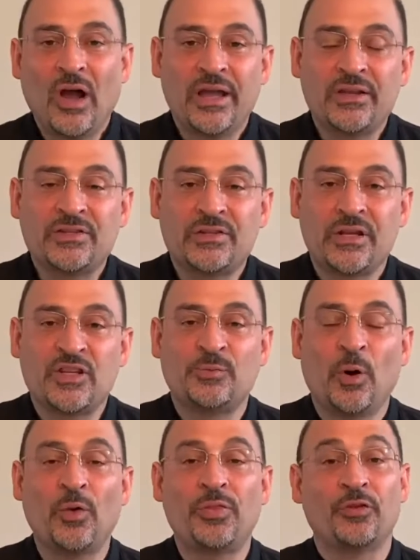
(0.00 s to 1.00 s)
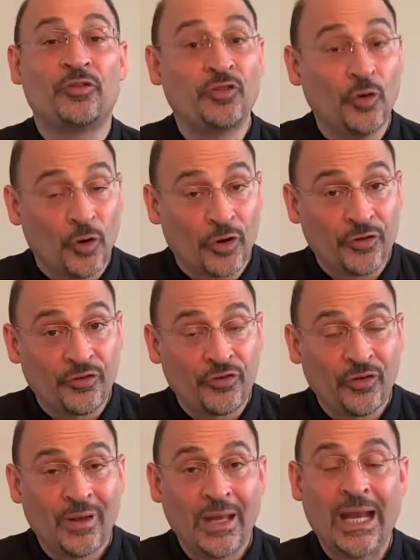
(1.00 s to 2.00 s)
Christ is both the
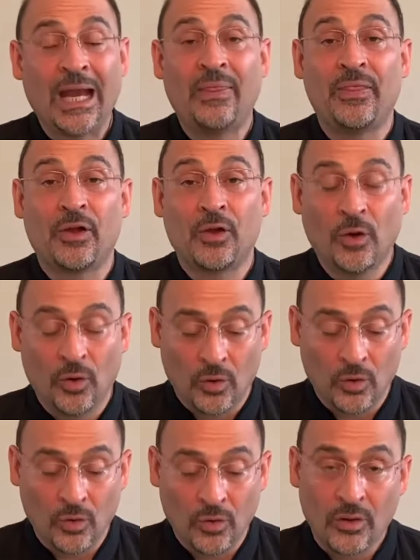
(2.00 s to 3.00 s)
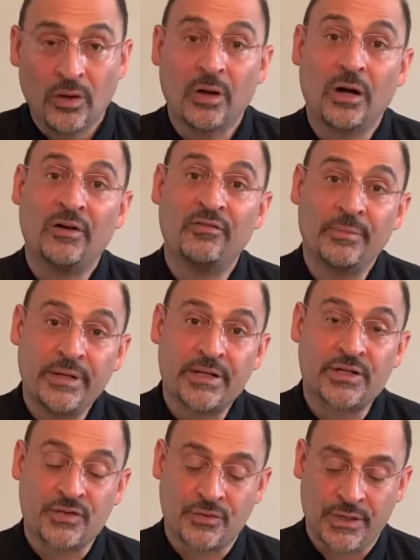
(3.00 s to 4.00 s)
source and the goal of
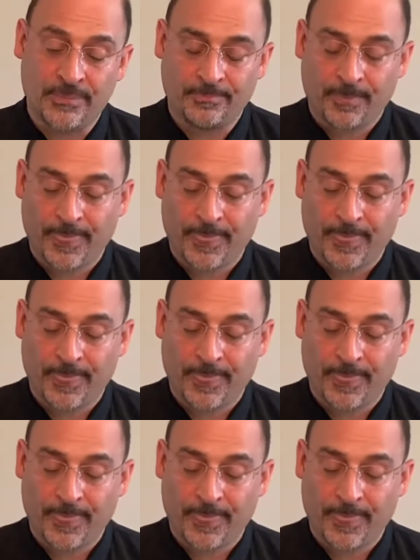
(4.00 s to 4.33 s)
ministry.